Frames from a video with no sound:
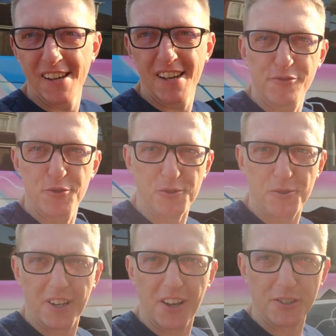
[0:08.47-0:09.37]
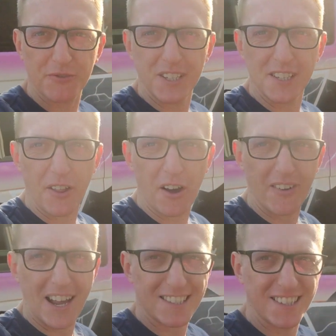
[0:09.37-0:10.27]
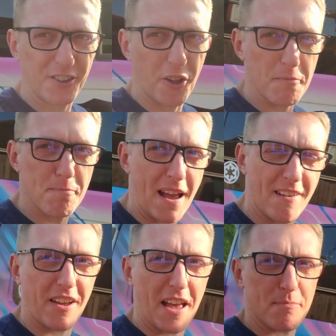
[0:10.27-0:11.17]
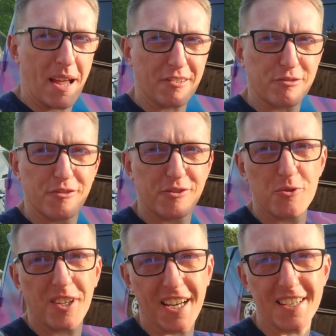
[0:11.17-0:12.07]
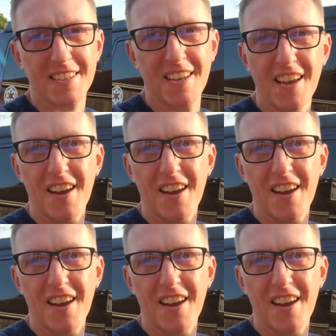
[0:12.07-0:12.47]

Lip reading: if you saw the last video, that I've actually got the van back for a few days.